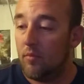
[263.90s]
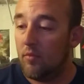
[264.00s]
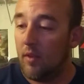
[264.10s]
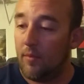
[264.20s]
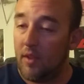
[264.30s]

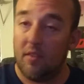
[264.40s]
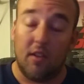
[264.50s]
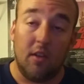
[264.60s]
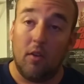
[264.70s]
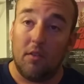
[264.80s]
Some things,
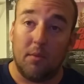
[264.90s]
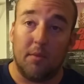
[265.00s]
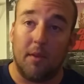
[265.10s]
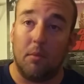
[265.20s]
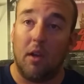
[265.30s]
they do have some
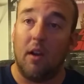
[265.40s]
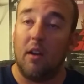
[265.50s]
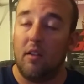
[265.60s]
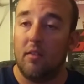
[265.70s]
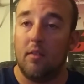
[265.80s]

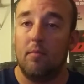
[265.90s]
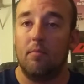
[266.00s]
similarities.